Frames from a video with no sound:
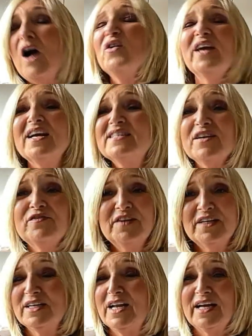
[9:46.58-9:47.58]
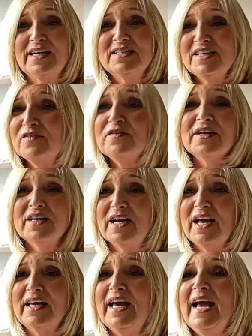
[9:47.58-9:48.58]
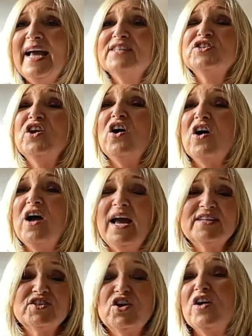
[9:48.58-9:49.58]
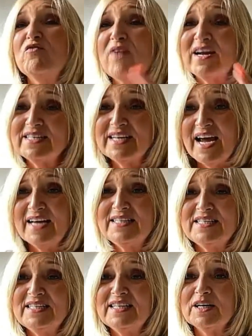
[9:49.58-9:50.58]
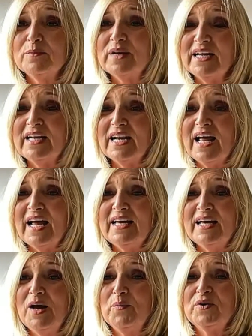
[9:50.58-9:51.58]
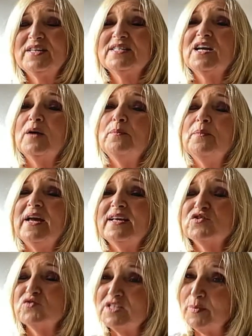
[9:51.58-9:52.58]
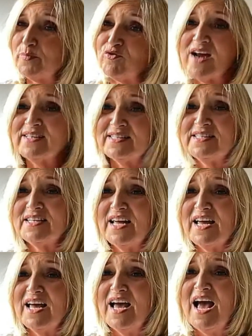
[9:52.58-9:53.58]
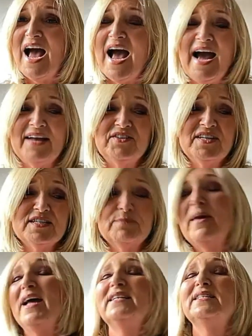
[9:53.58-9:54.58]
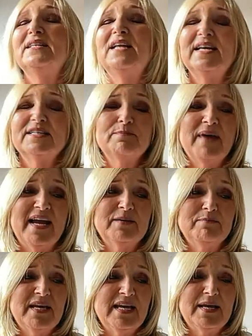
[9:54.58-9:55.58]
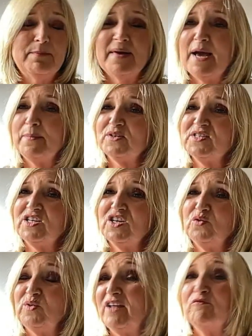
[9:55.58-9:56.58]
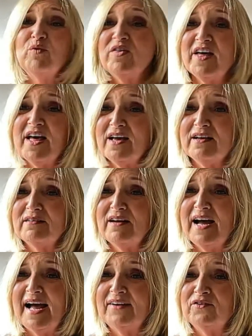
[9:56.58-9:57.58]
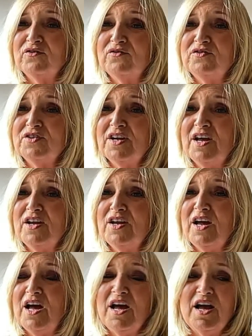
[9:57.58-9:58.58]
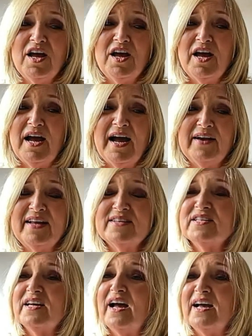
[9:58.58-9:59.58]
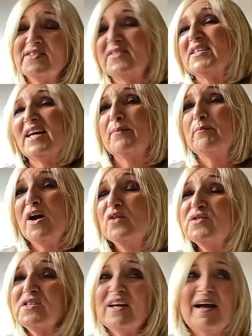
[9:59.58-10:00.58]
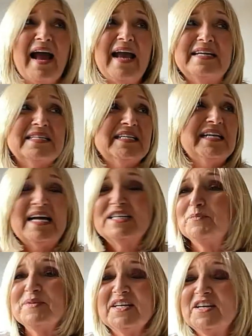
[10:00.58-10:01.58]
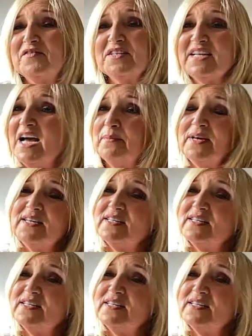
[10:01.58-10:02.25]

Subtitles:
yeah, definitely. Definitely. It's not eradicated it completely, but it's suppressed it, and it's made me be able to live with it, and And it's, as I say, most 80-90% of the time it's